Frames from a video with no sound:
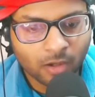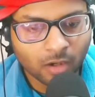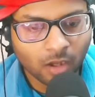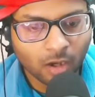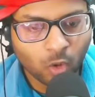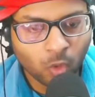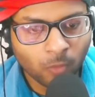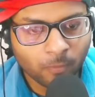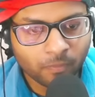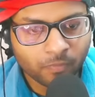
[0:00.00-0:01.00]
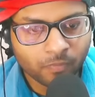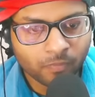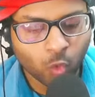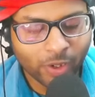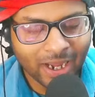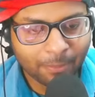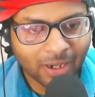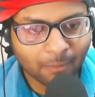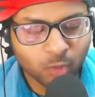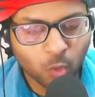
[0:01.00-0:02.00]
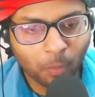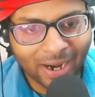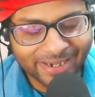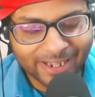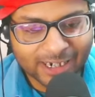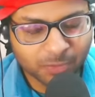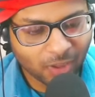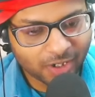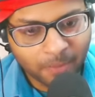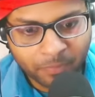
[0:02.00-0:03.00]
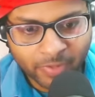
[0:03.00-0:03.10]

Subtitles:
Now we have come to Party Expert.